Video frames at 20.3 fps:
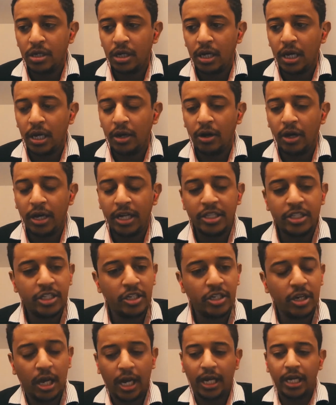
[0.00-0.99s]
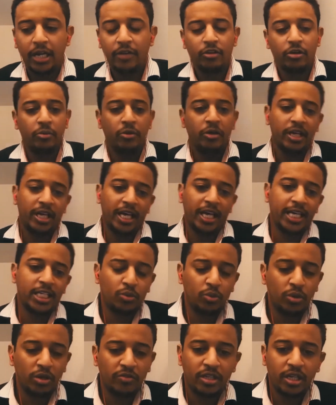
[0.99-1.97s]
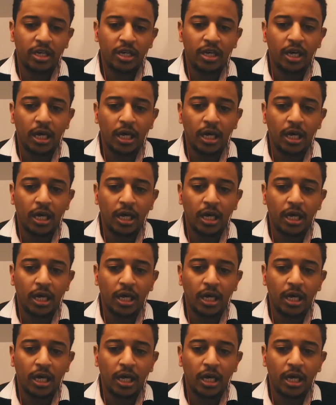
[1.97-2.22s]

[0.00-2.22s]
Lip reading: of communicates with the